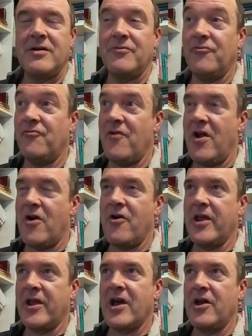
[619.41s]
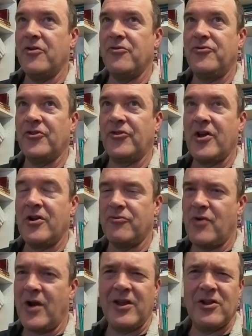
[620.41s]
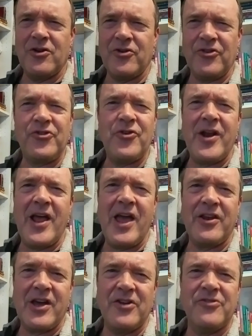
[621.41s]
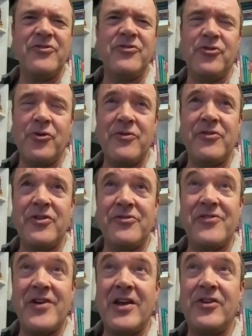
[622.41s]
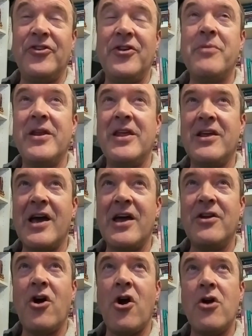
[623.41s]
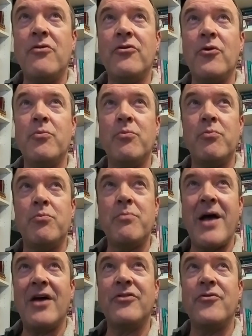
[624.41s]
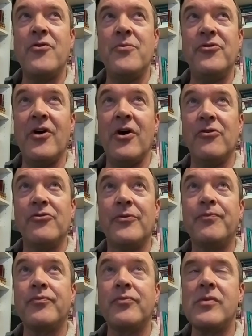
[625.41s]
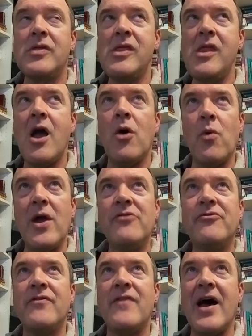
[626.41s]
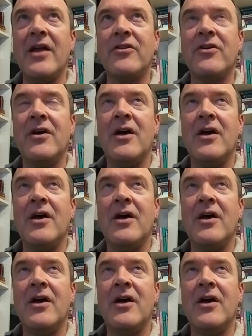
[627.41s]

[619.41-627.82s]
very kind of just kind of regular, just straight ahead kind of derivative fantasy, but he kind of carved a path for himself away from that,